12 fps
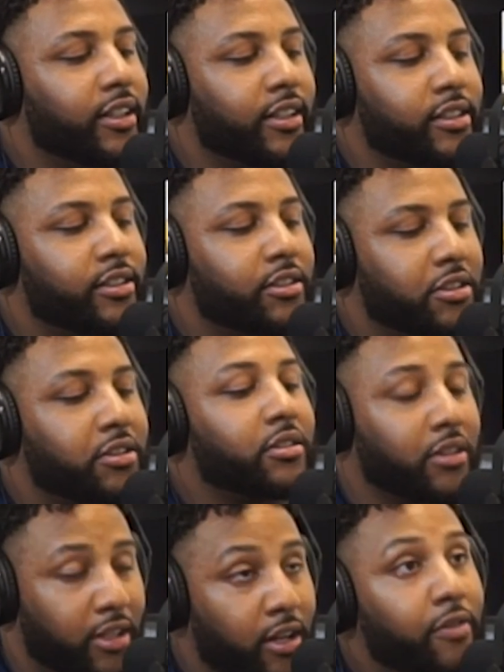thing is just
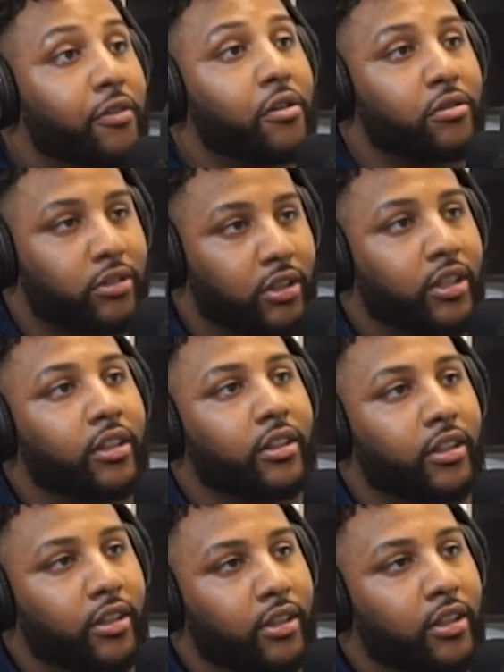get Fields looking
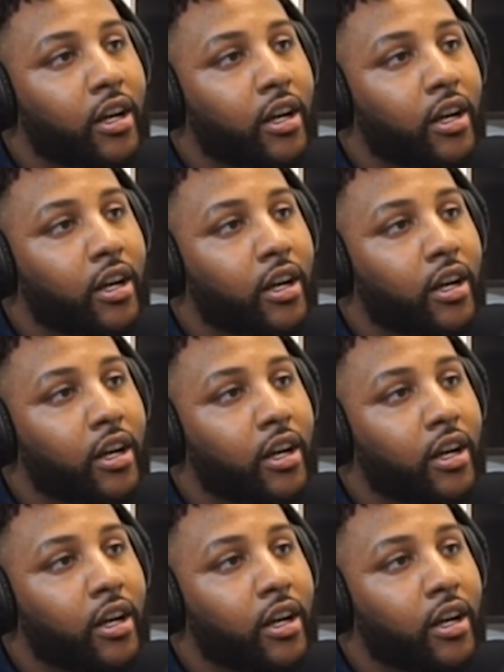good.